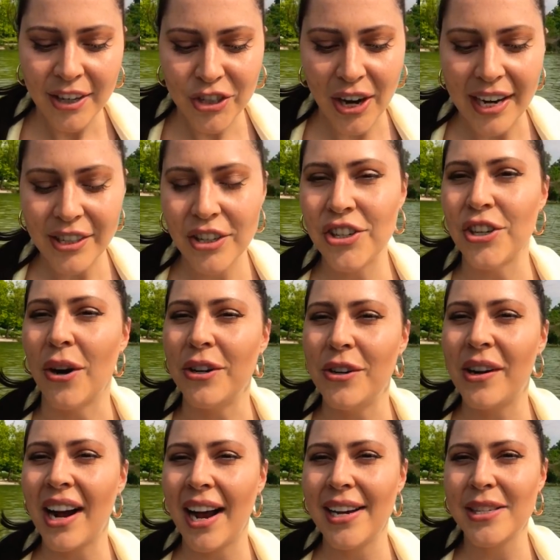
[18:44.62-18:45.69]
trying to show you
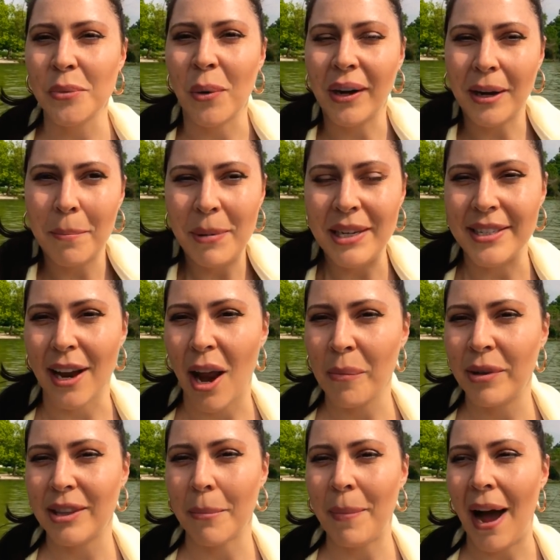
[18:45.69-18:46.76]
guys what can be done
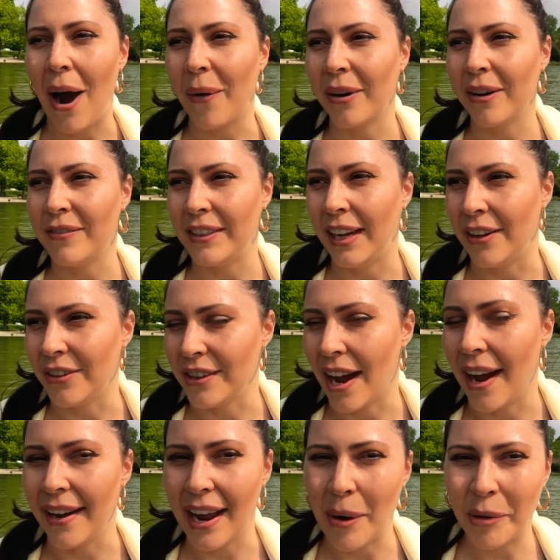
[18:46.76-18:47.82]
with the power of the
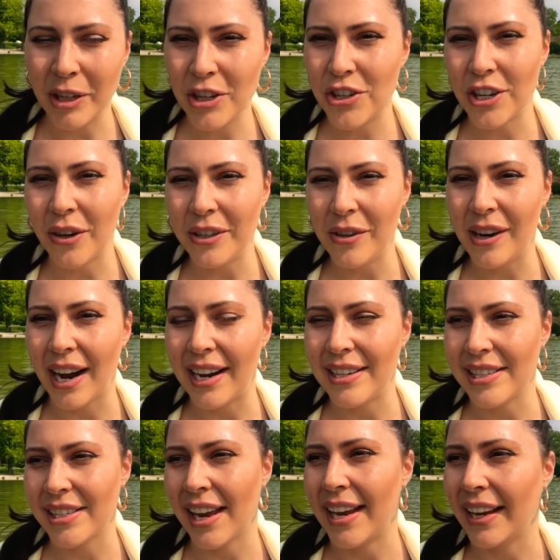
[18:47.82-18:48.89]
internet. I want to show you
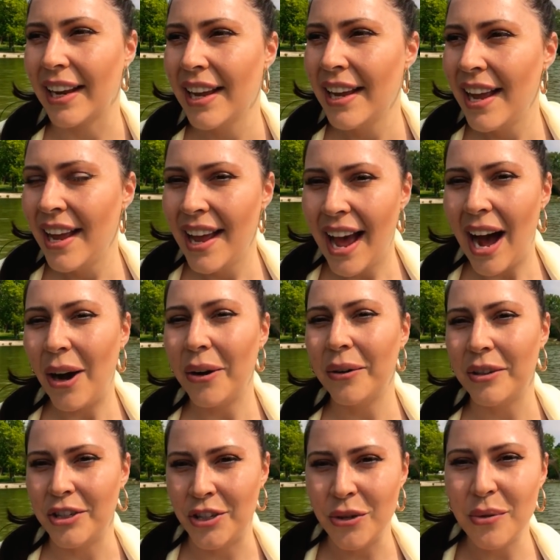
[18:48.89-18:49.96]
guys like how
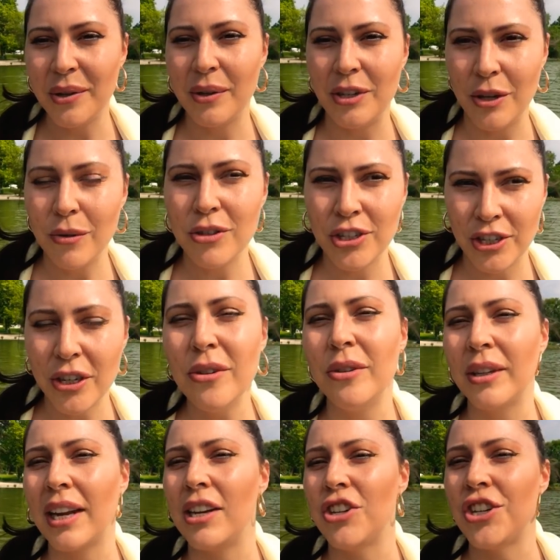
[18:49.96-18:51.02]
you too
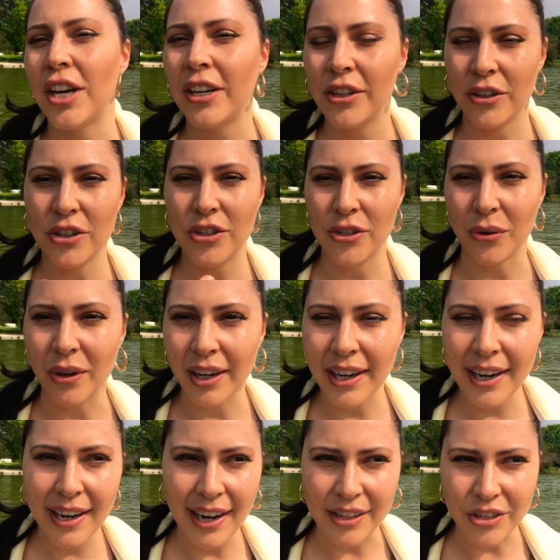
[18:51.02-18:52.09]
can share your
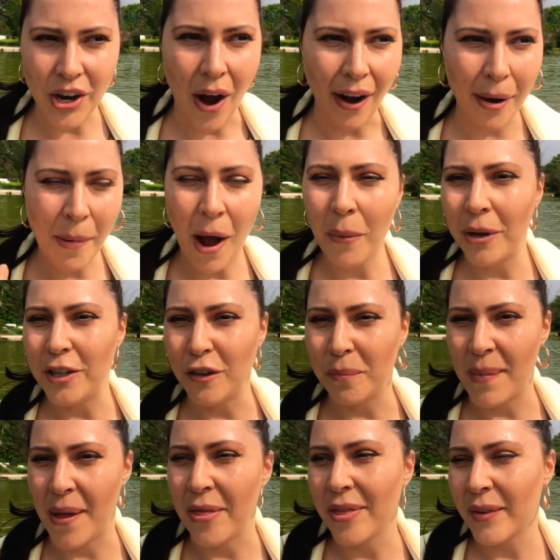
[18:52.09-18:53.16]
story and talk about what you've
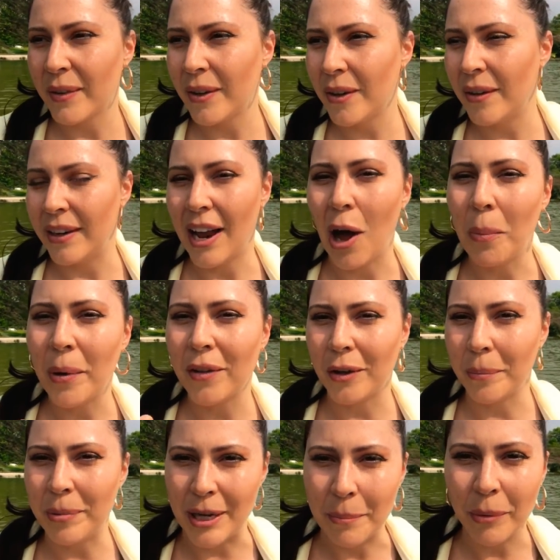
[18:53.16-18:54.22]
been through and help other
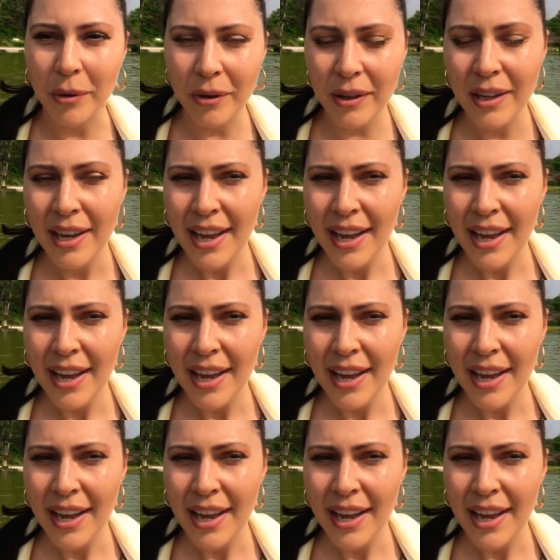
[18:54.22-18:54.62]
people,